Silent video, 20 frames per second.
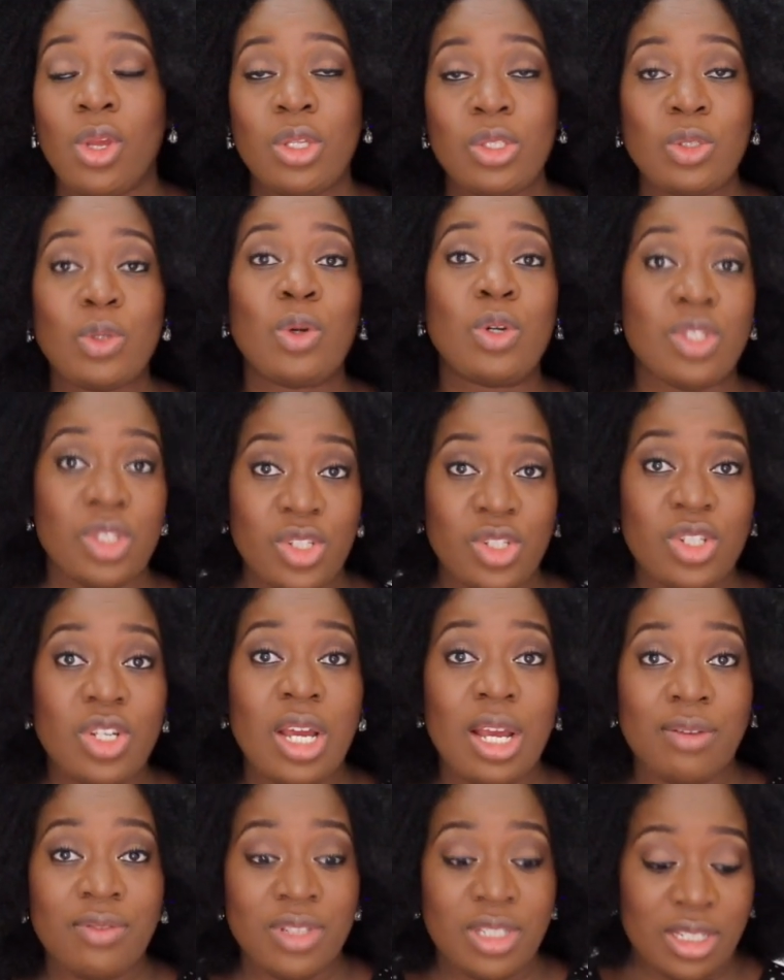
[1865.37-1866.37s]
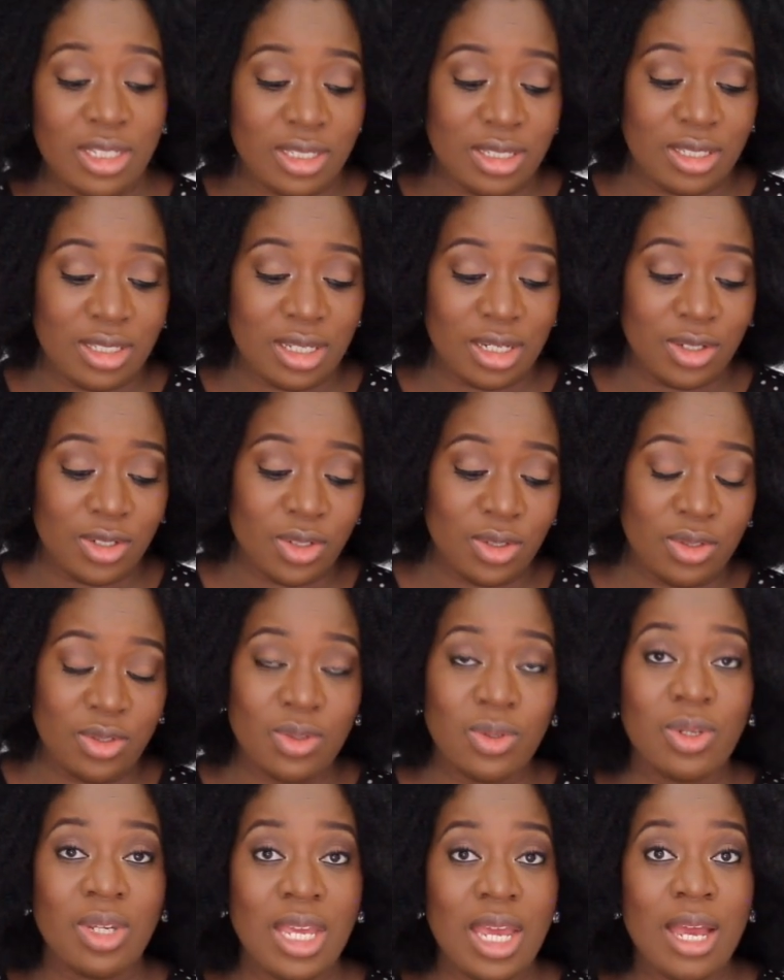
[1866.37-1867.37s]
to continue having a C-section.
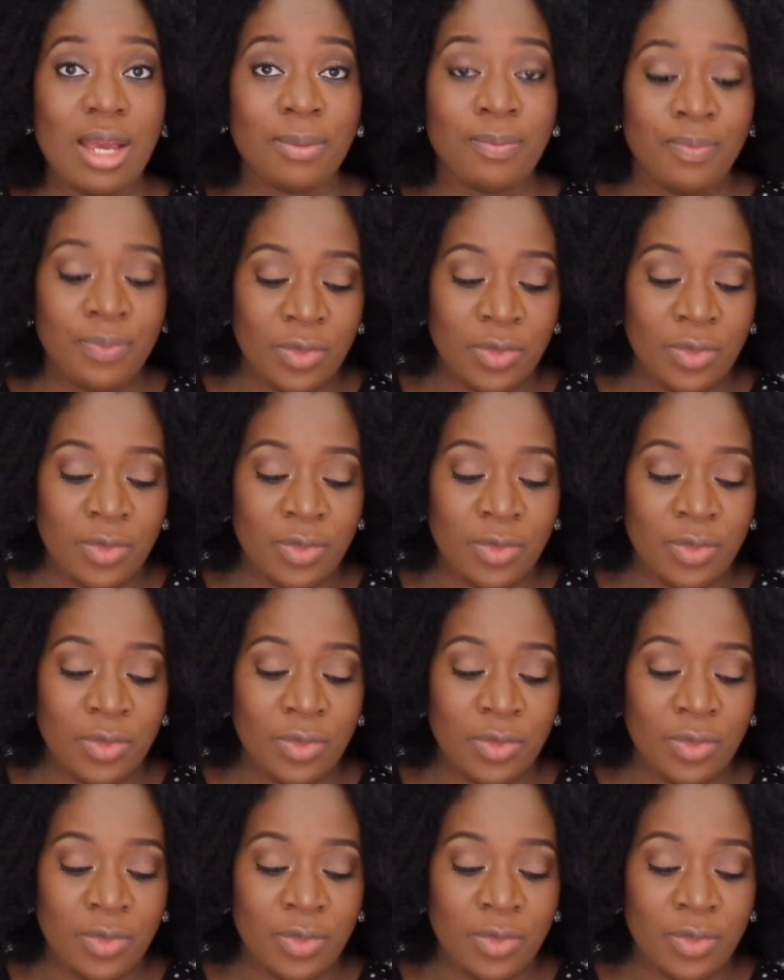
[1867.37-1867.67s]
So yeah.